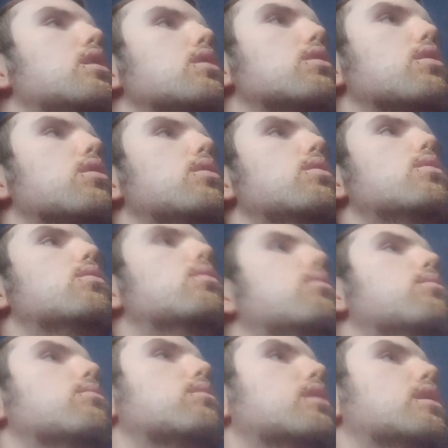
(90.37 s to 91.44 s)
to
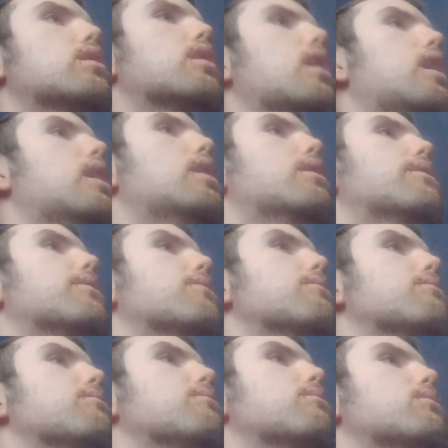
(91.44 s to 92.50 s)
deserve
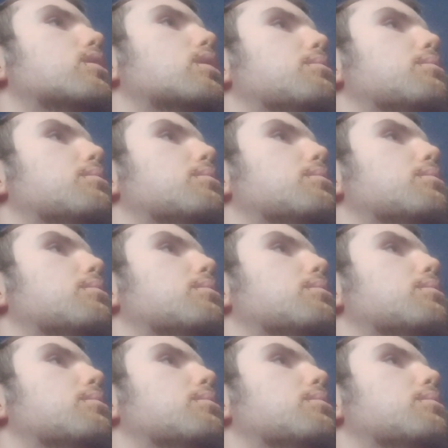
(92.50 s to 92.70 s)
to